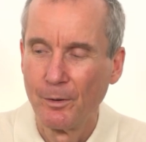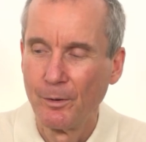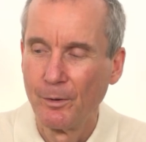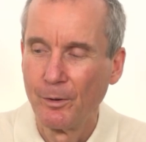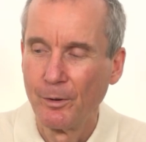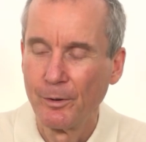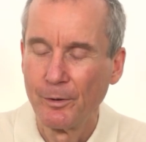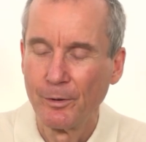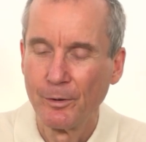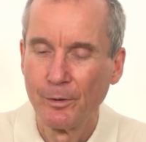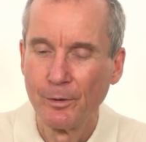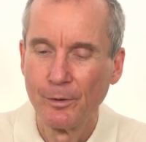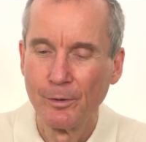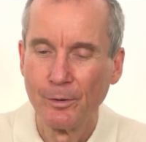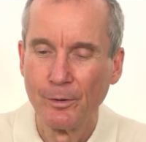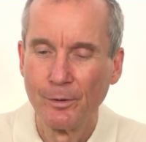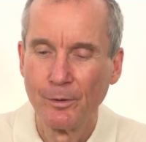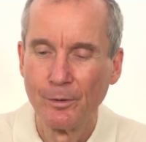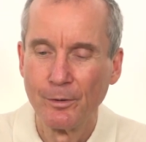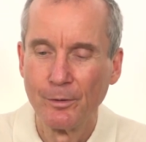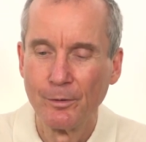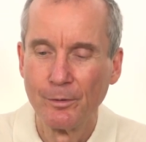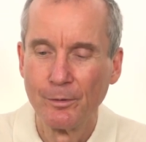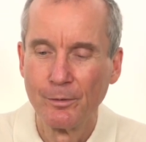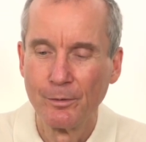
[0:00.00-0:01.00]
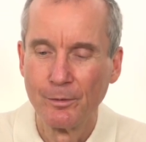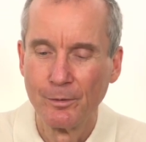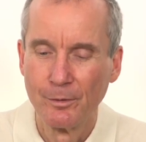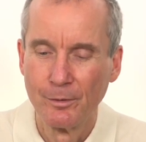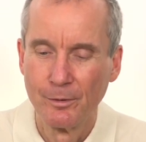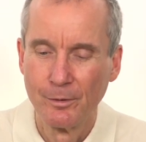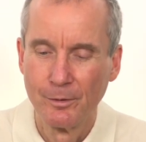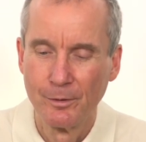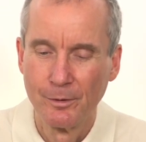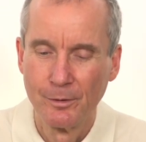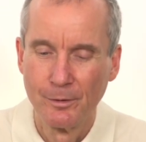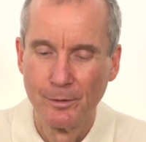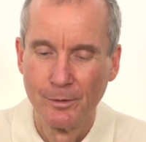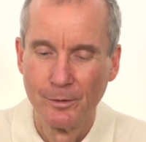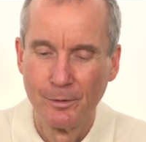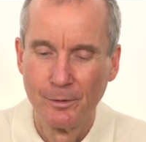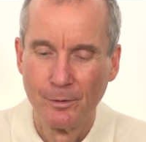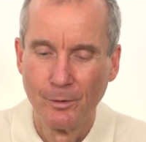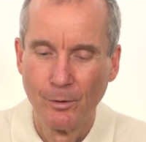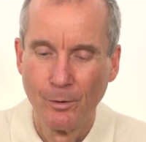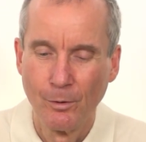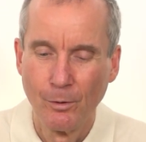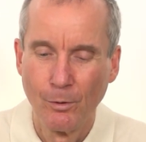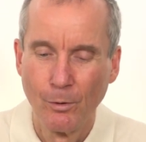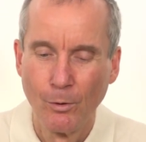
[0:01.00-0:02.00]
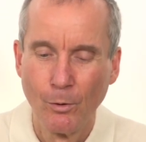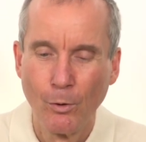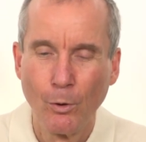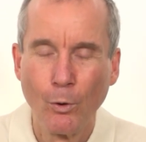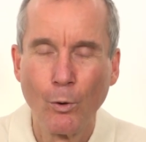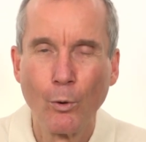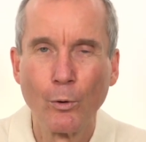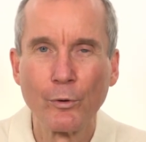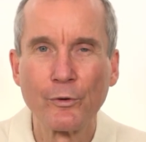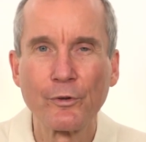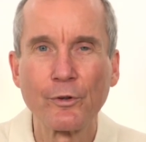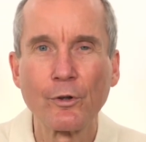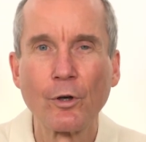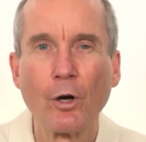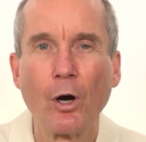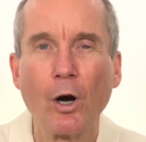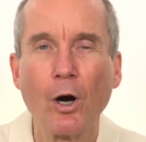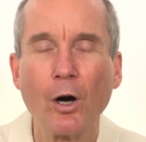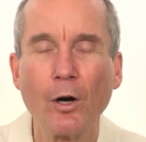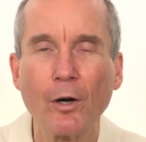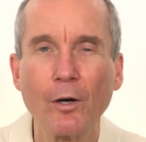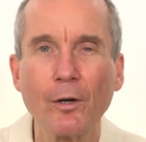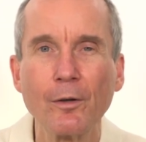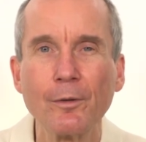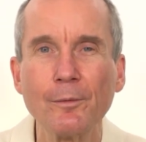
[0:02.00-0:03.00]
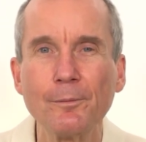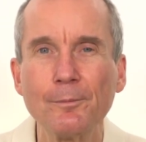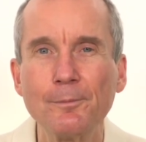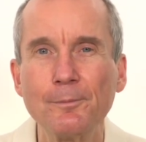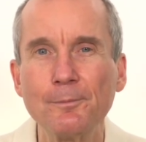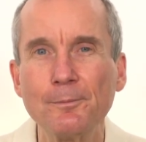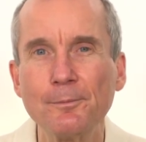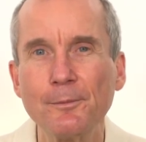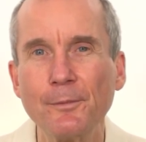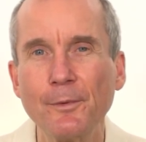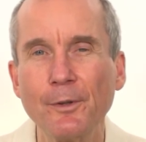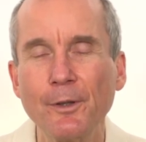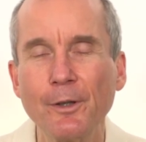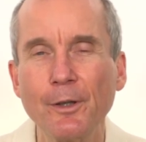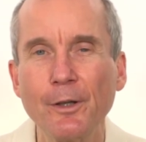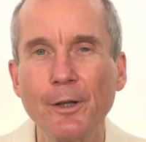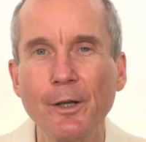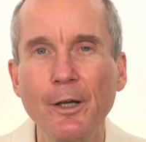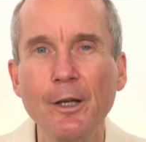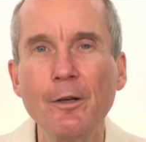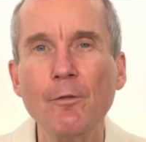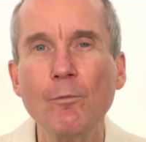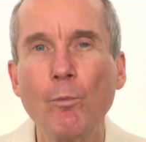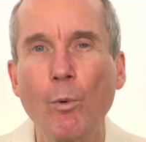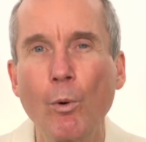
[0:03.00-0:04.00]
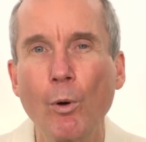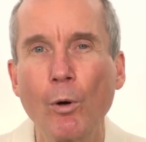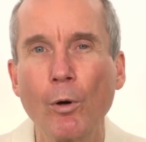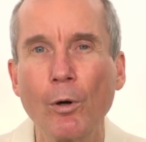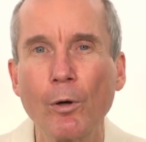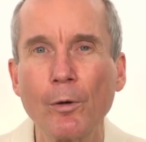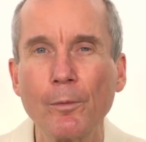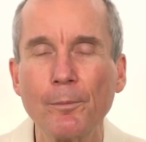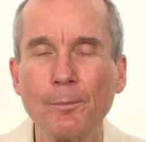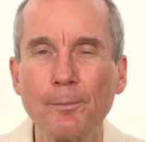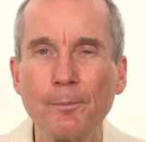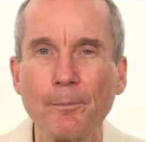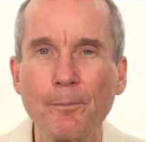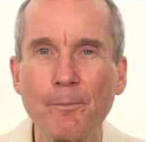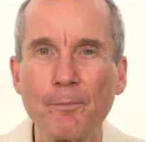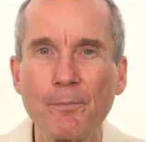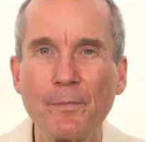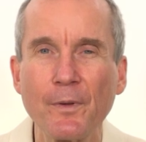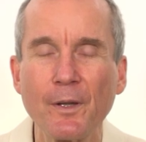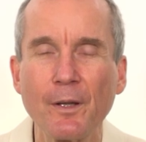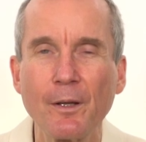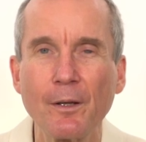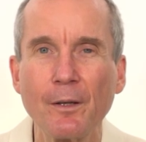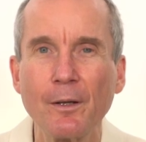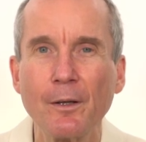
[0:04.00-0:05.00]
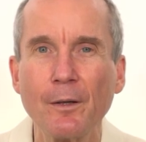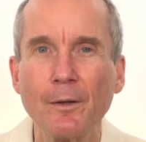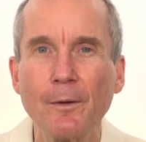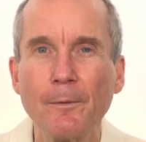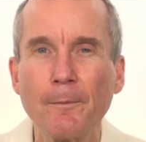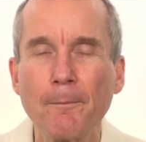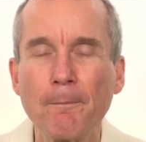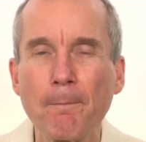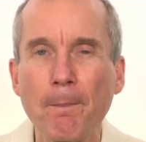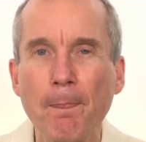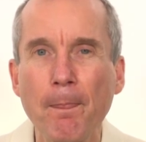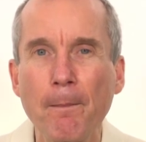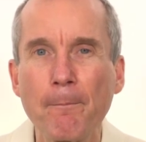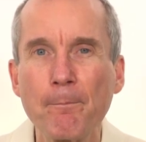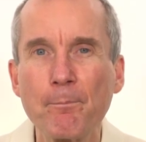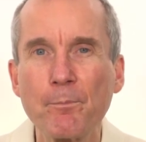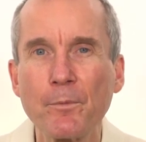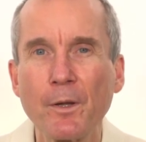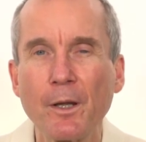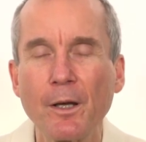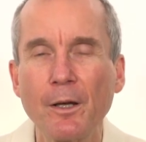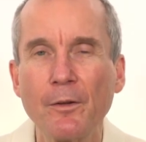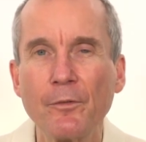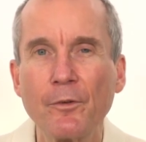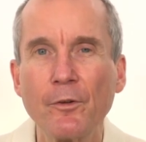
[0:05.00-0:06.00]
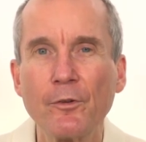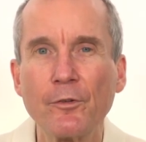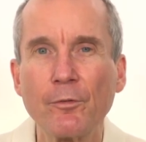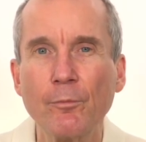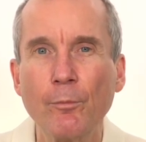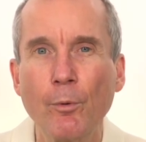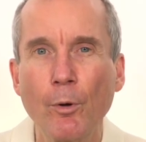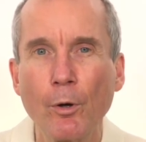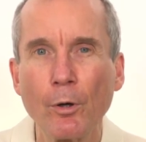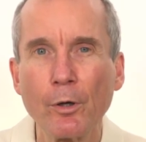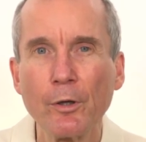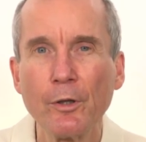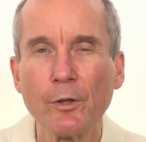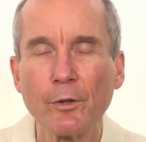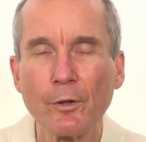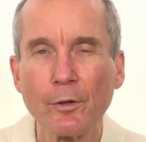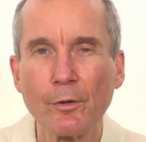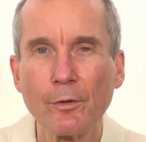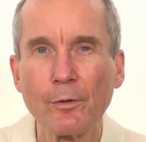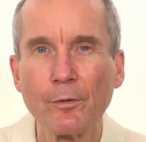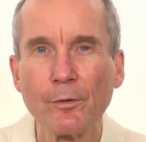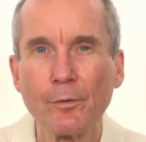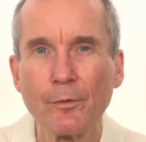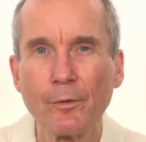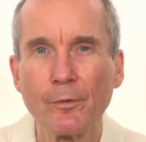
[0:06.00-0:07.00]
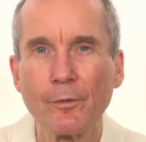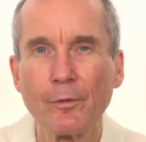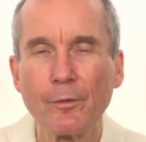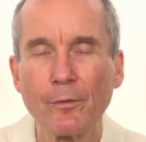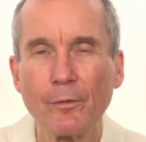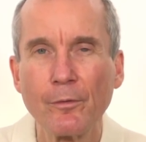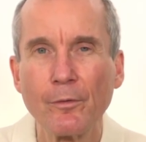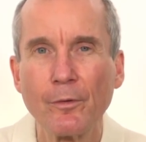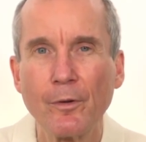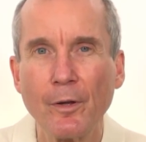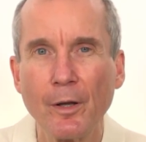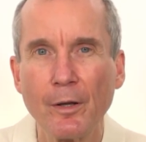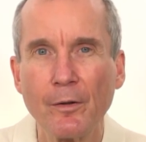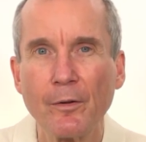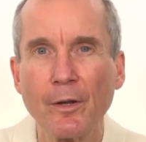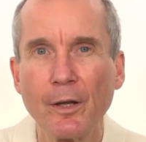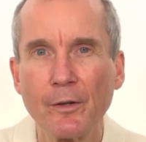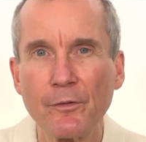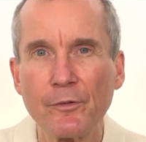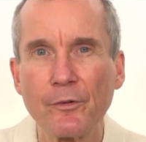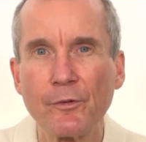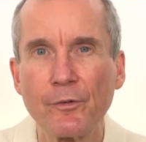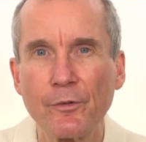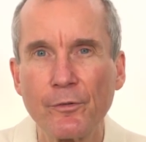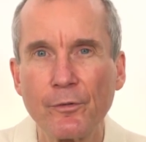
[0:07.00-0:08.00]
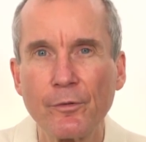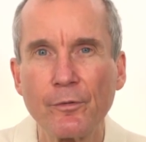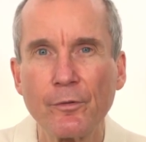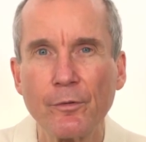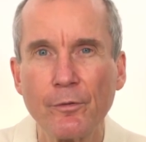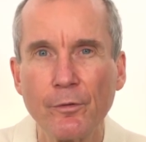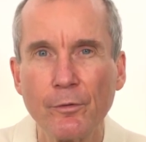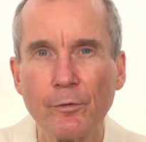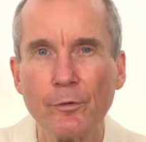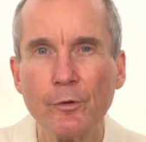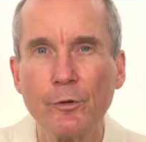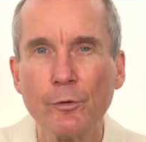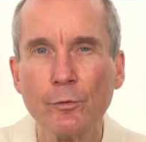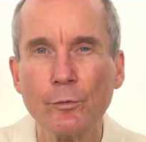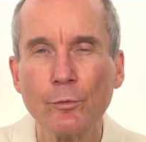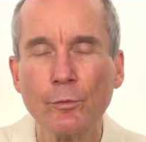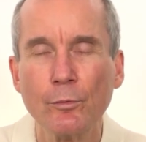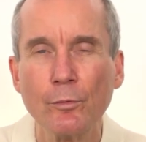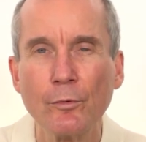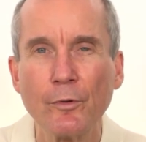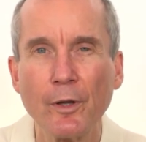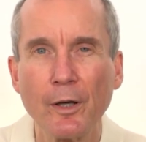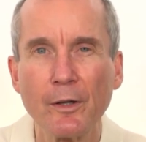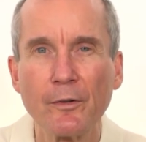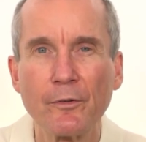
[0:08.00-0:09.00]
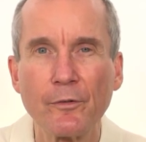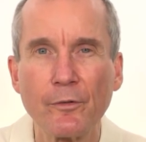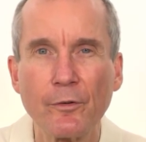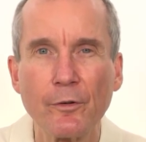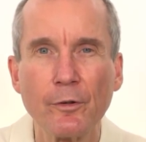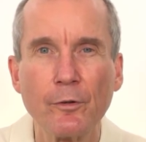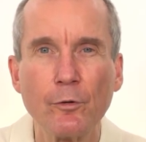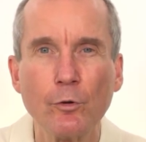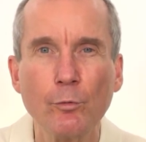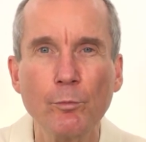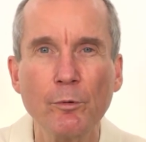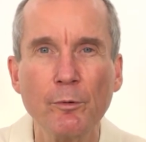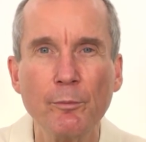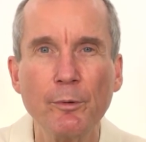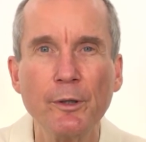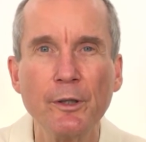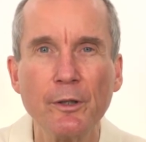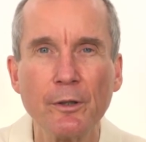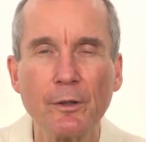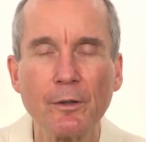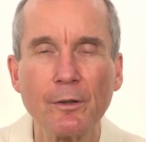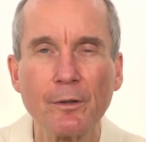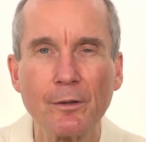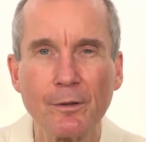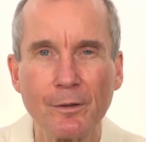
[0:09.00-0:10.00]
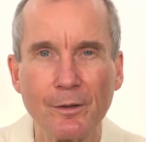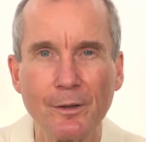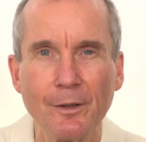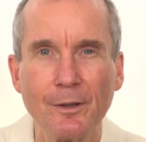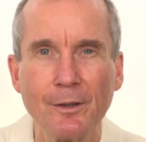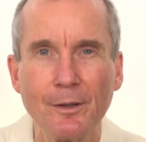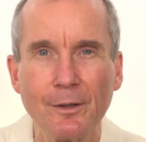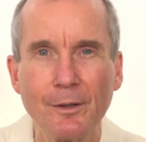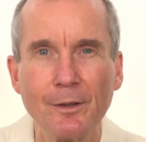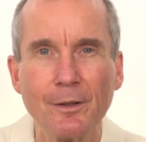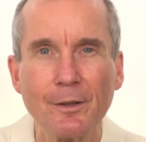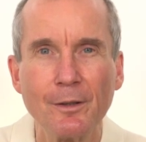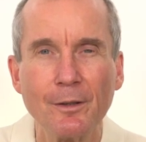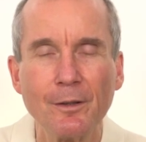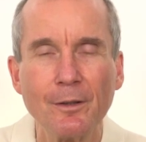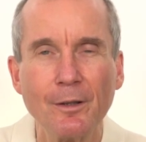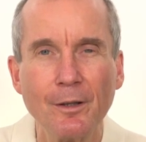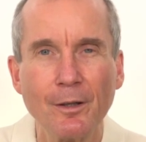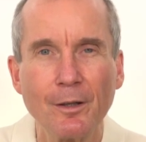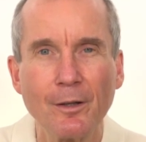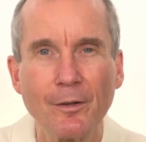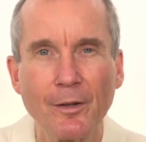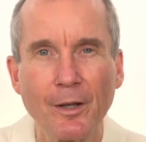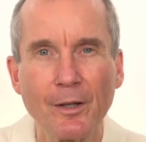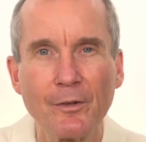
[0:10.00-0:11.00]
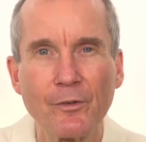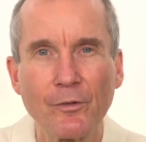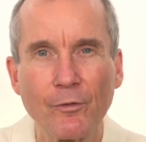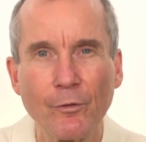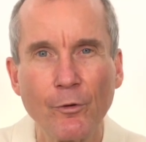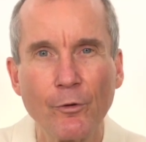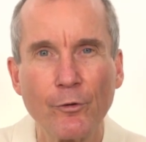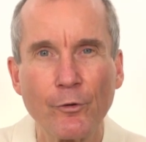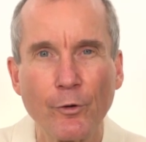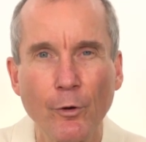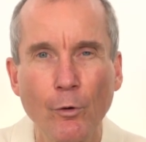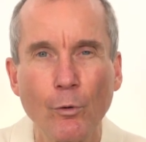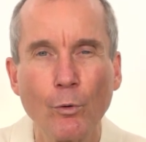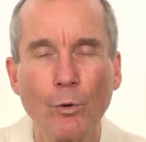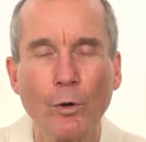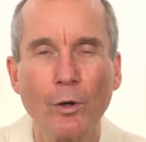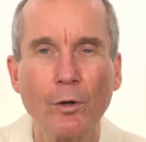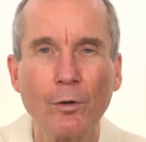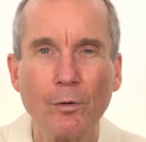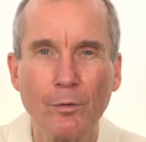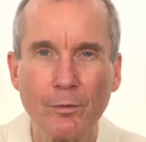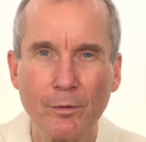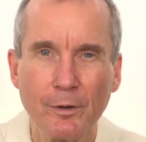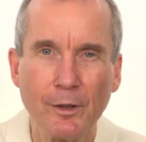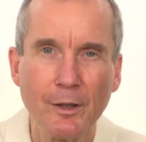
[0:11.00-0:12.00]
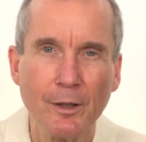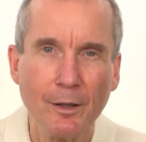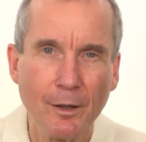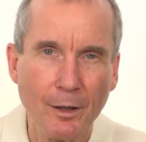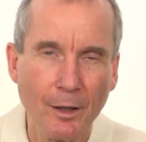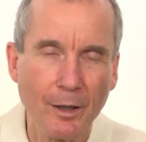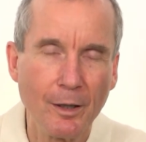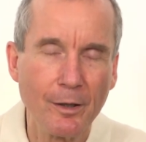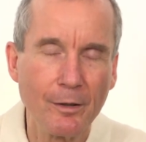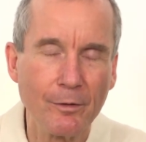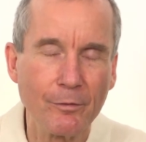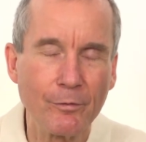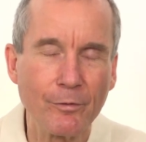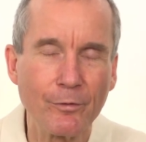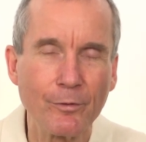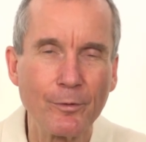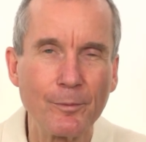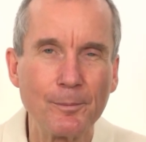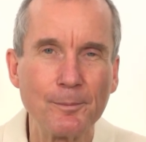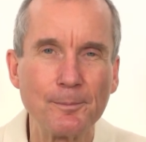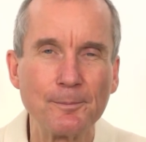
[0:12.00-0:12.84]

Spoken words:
a horse car in war, and this warrior, that's you, that's the human being. That's the soul in life.